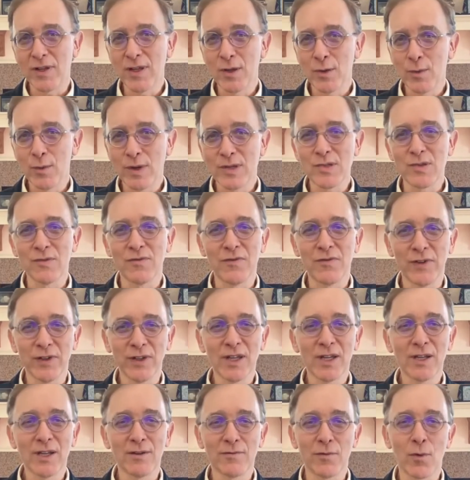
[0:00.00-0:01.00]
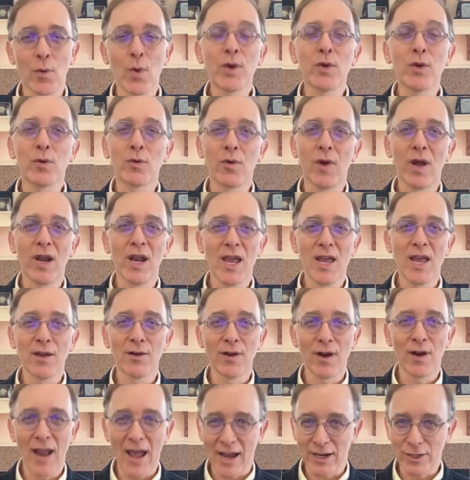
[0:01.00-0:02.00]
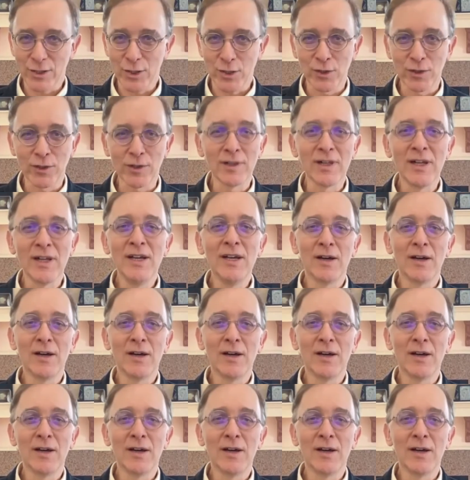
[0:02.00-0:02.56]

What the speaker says: US affiliate of Oikocredit International,